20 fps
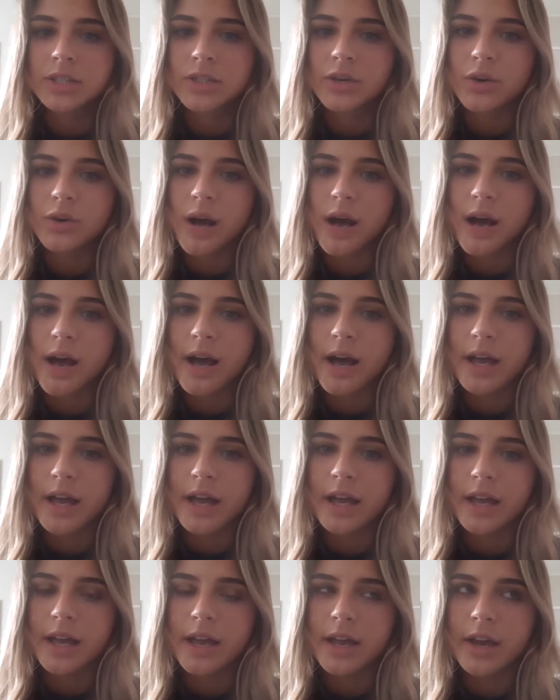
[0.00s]
So
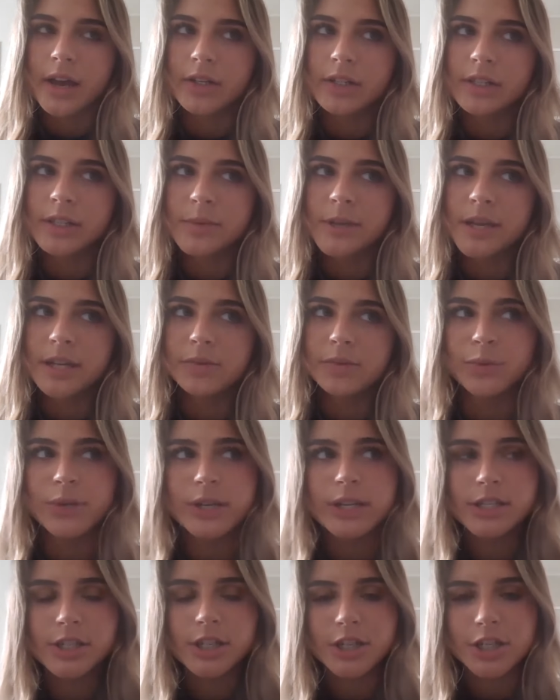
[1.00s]
I, I honestly
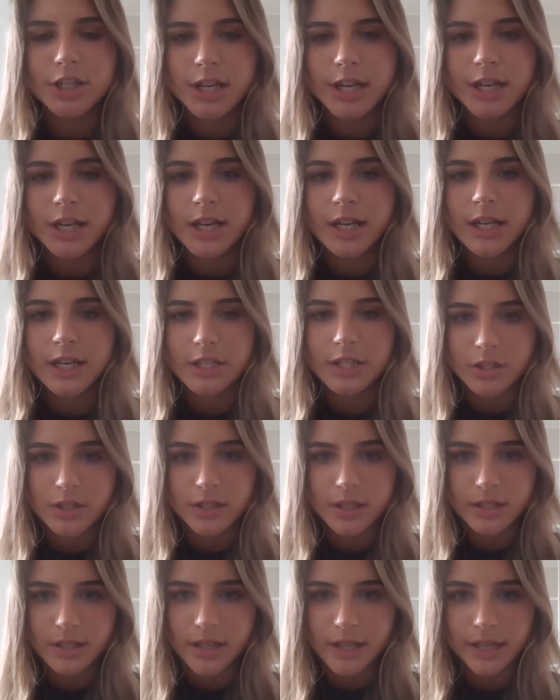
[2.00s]
began researching
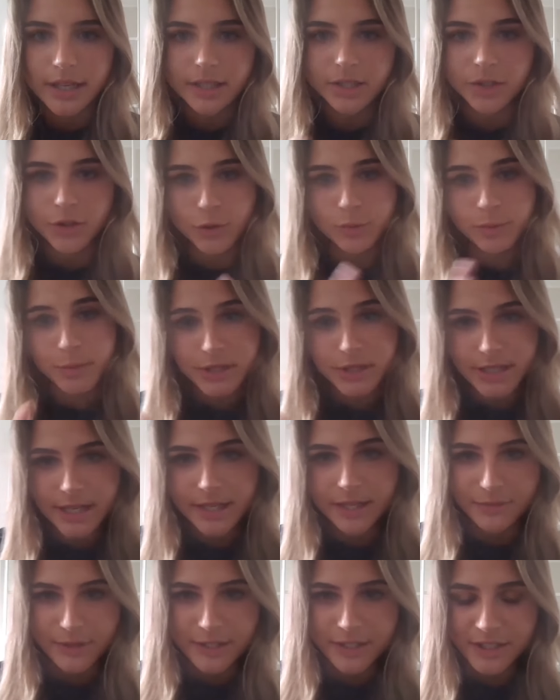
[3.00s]
like the 2%
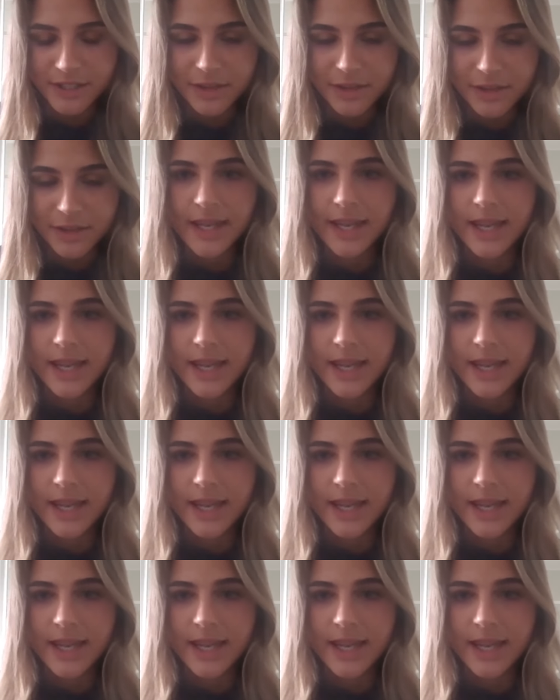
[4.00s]
inflation